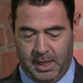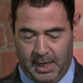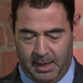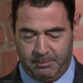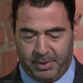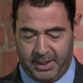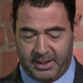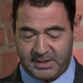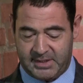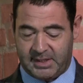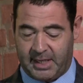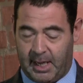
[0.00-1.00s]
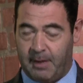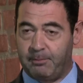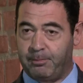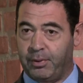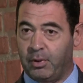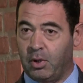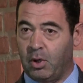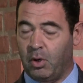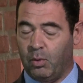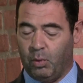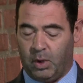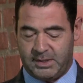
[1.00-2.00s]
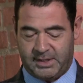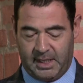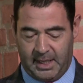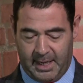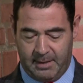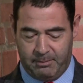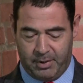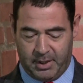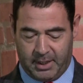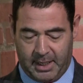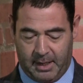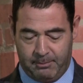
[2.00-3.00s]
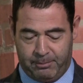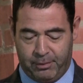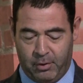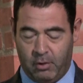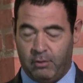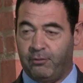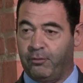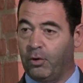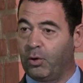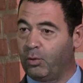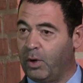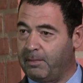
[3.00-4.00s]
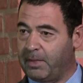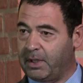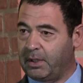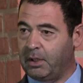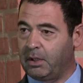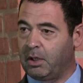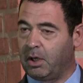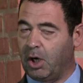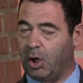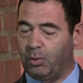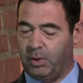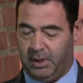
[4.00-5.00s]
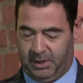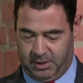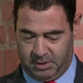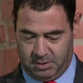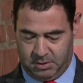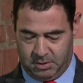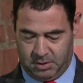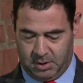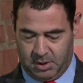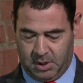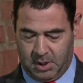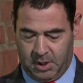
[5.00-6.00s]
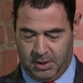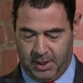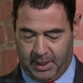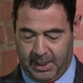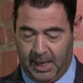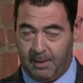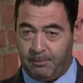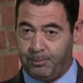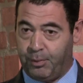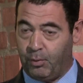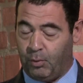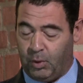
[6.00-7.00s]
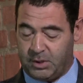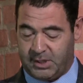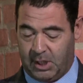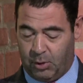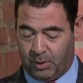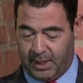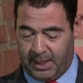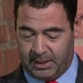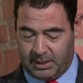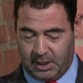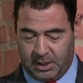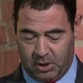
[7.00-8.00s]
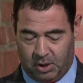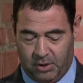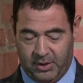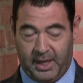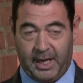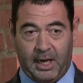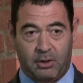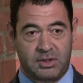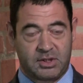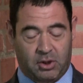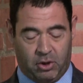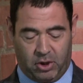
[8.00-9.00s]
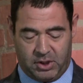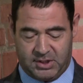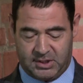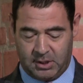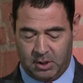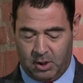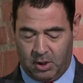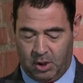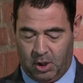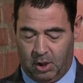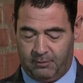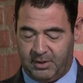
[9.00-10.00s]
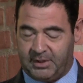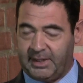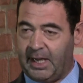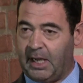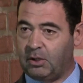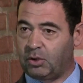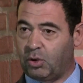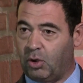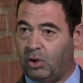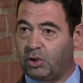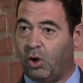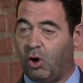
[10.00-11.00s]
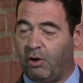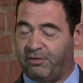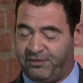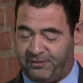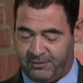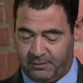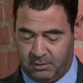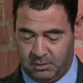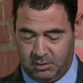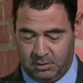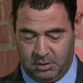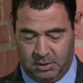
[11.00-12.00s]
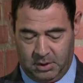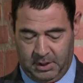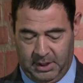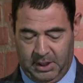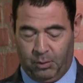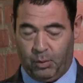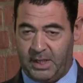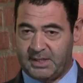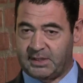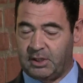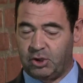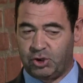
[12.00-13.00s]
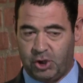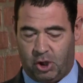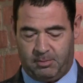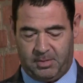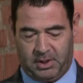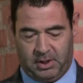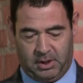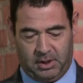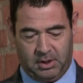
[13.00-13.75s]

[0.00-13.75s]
Helmbrecht's camp was the labor camp for women only. The camp was located on the outskirts of a town called Hof in western Germany,